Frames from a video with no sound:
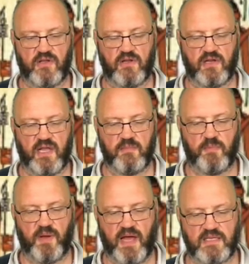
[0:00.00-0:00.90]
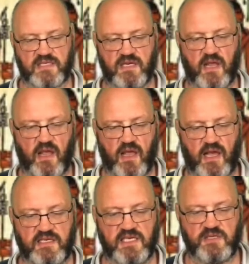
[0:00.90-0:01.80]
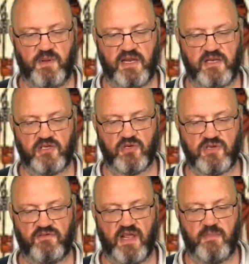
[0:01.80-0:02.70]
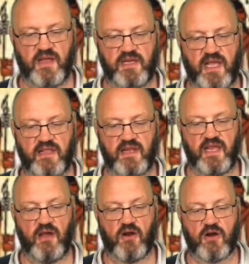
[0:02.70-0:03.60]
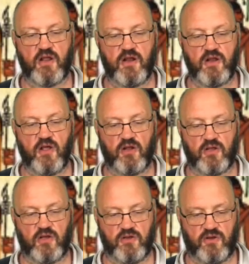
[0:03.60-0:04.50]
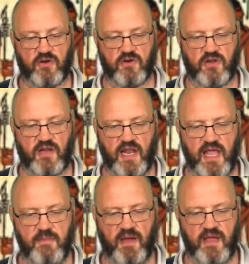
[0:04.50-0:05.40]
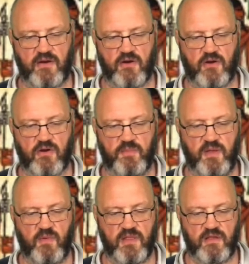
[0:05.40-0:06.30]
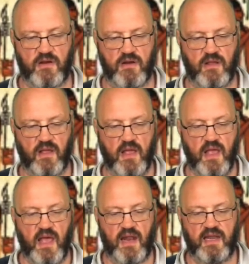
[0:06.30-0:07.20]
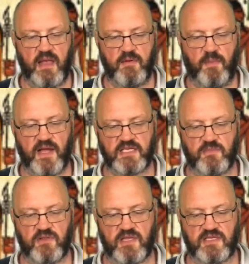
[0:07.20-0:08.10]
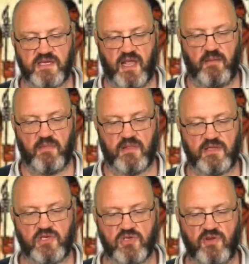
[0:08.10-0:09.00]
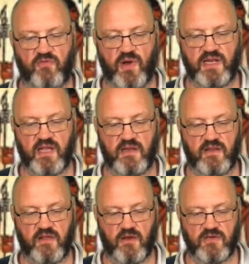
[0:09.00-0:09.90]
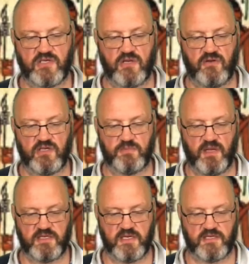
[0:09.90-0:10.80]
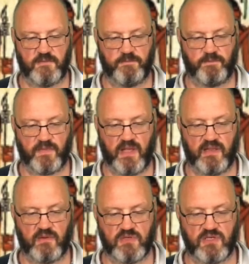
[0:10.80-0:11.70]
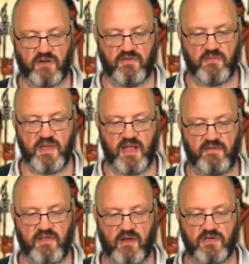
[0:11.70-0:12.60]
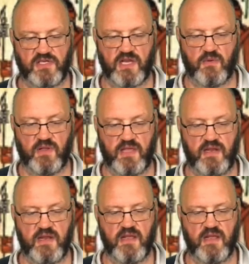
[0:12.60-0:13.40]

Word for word: It came to pass as she spake to Joseph day by day, that he hearkened not unto her to lie by her or to be with her. And it came to pass about this time that Joseph went into the house to do his business, and there was none of the men of the house there within.